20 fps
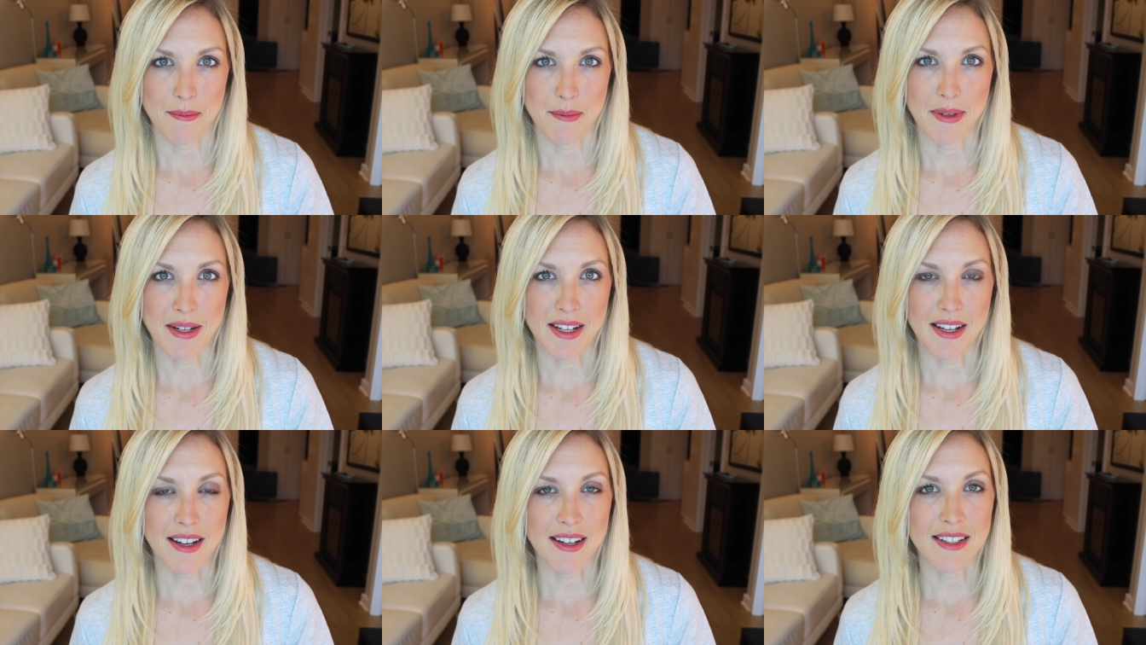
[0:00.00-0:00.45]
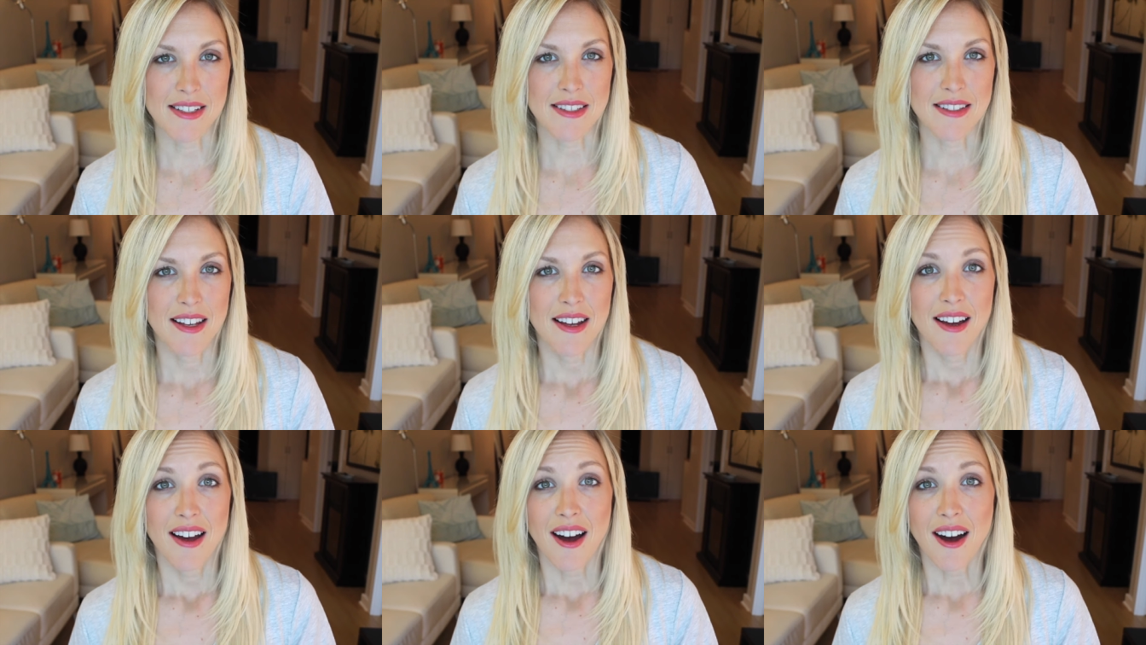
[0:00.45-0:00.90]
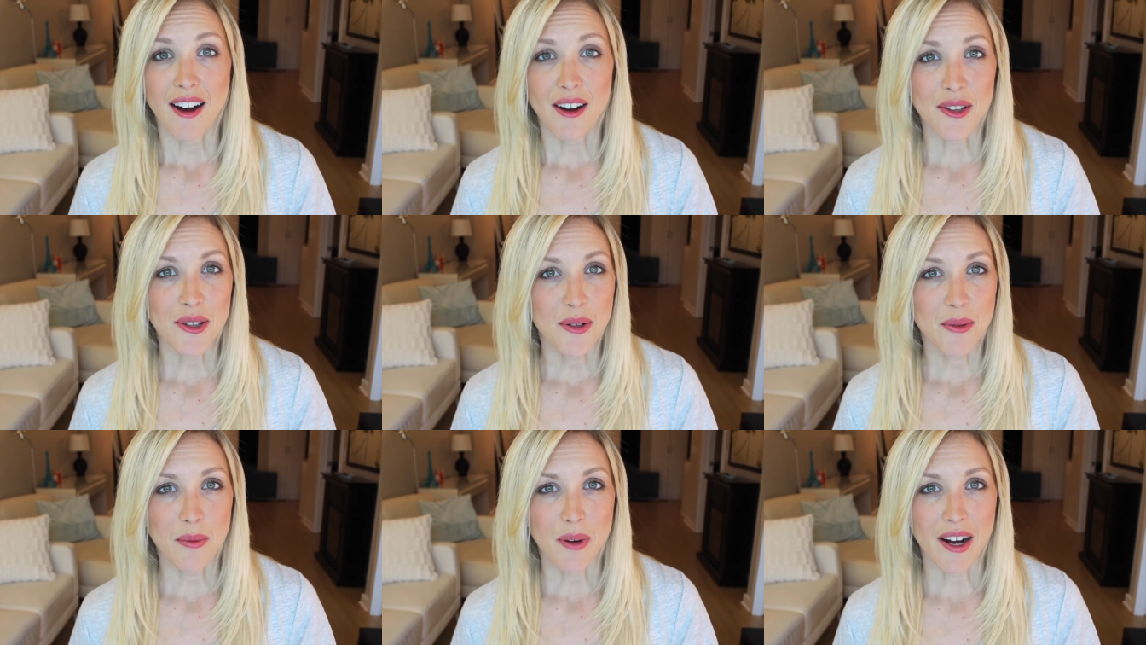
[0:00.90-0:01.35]
because
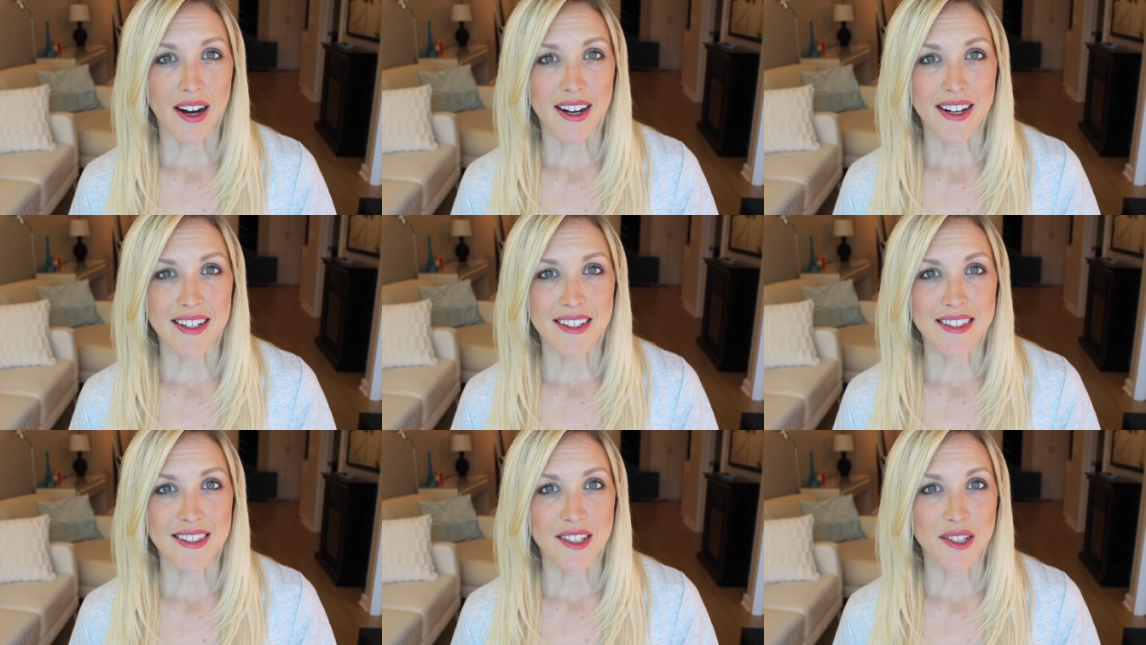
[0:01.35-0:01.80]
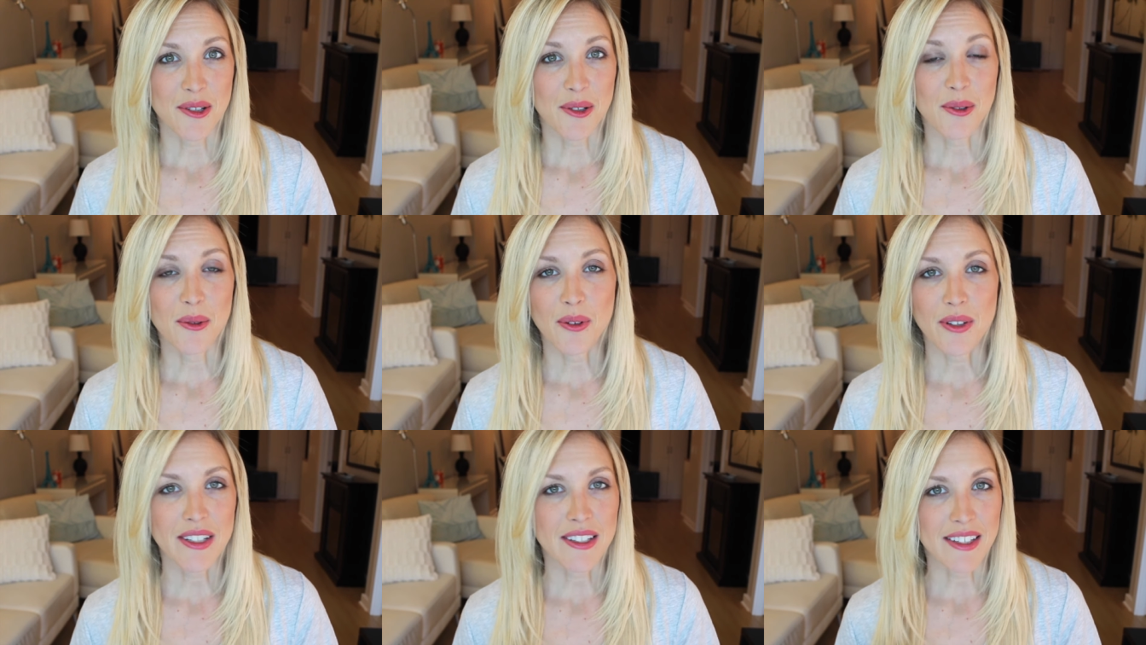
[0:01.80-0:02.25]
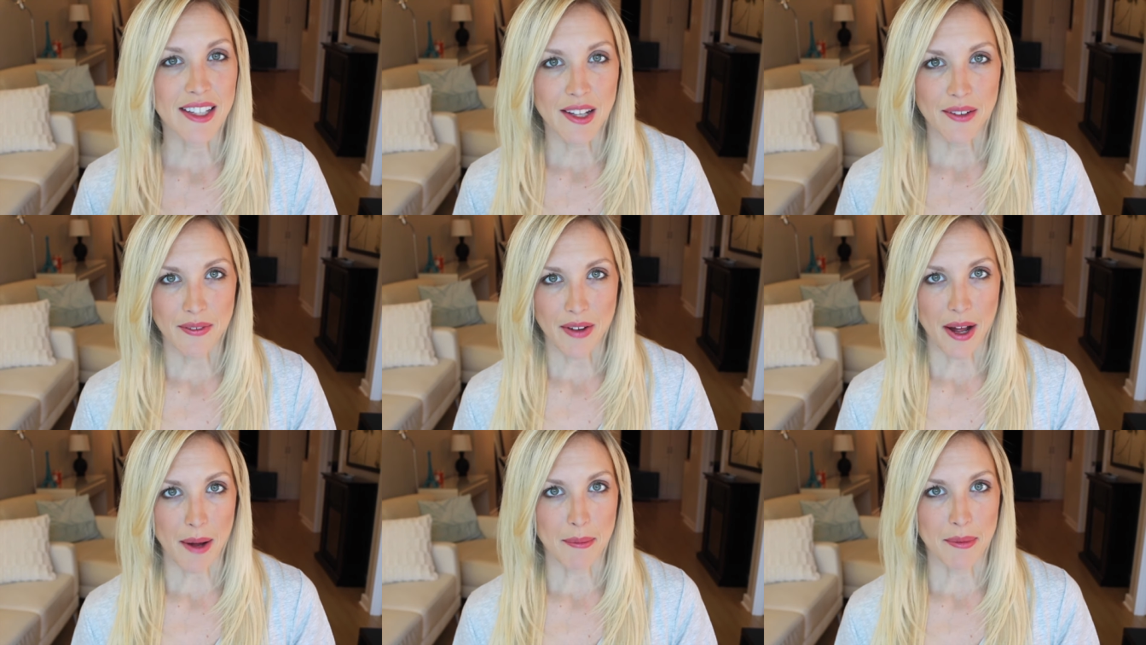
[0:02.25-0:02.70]
otherwise you're going to
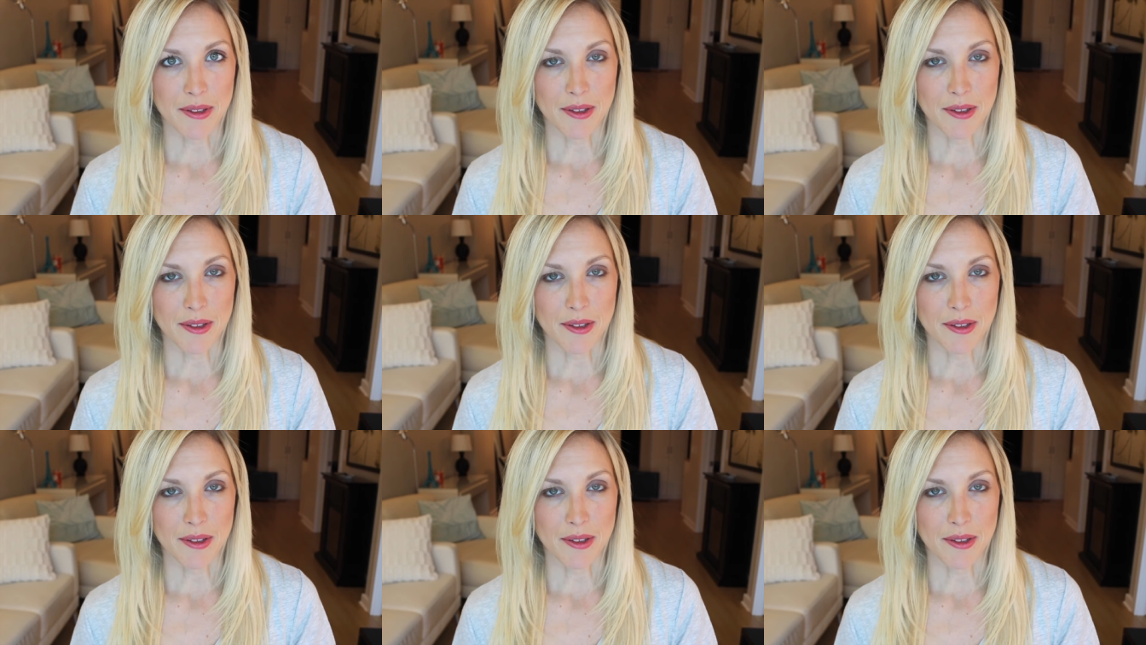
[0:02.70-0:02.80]
give up.